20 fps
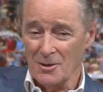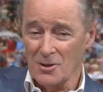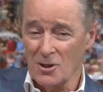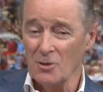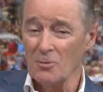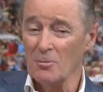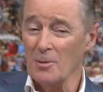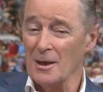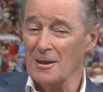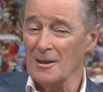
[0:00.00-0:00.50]

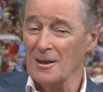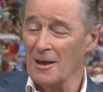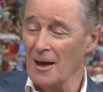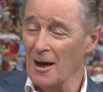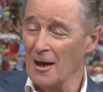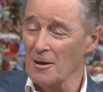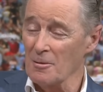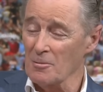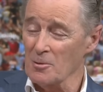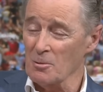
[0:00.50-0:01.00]
too many
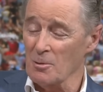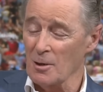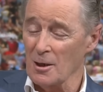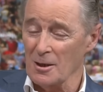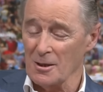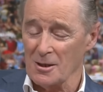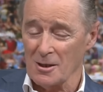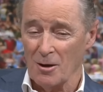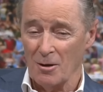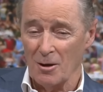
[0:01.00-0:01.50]
games
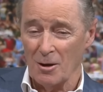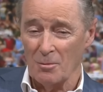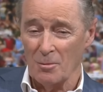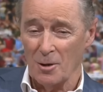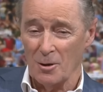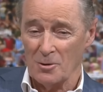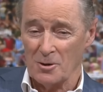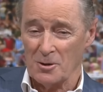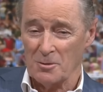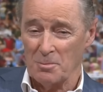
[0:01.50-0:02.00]
where it's
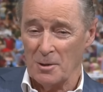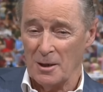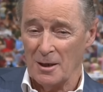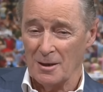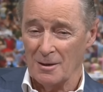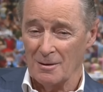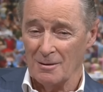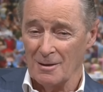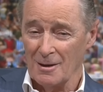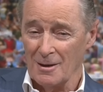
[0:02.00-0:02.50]
almost
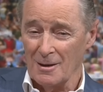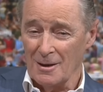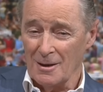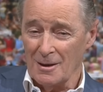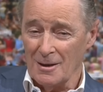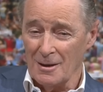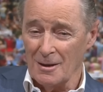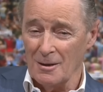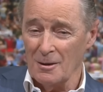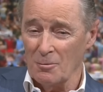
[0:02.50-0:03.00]
been
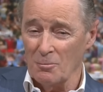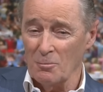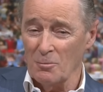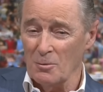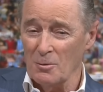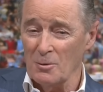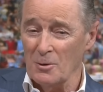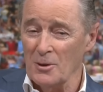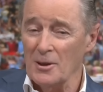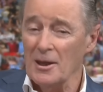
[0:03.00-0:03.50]

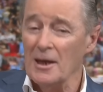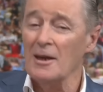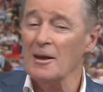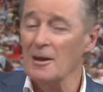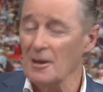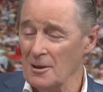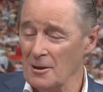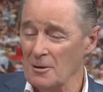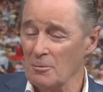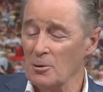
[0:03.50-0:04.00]

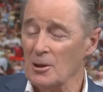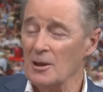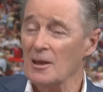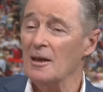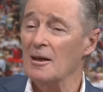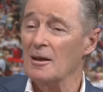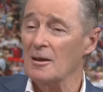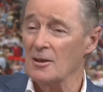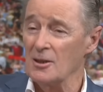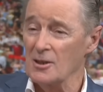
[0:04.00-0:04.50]
we
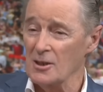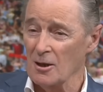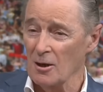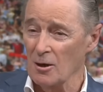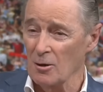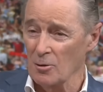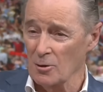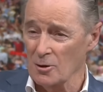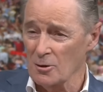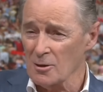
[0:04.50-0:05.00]
nearly
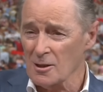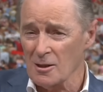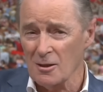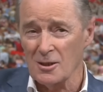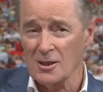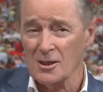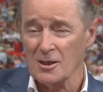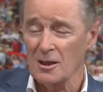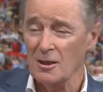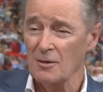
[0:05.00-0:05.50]
scored. Just
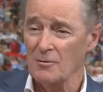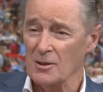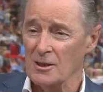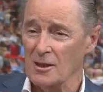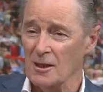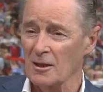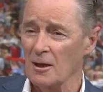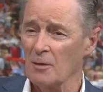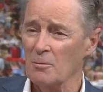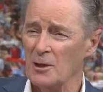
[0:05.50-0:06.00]
like Stephen
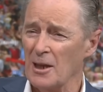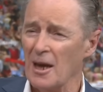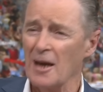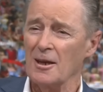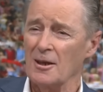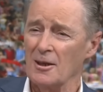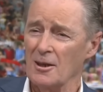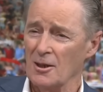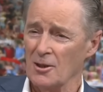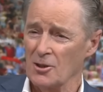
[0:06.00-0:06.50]
said, there were
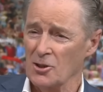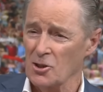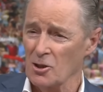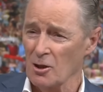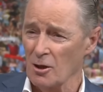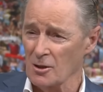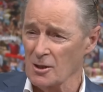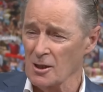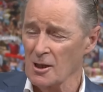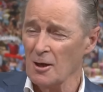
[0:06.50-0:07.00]
18
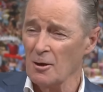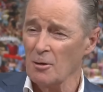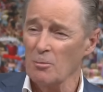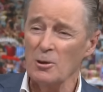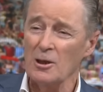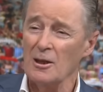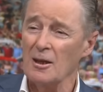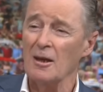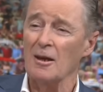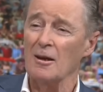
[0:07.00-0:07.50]
shots.
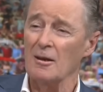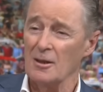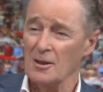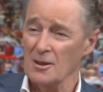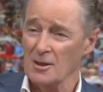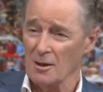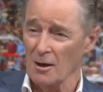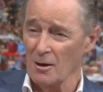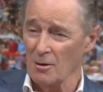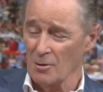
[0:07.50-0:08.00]
We
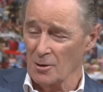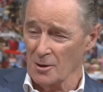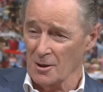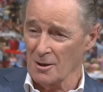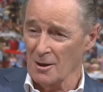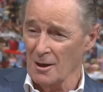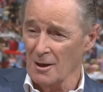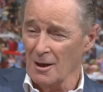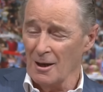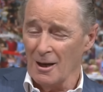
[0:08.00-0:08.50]
nearly scored.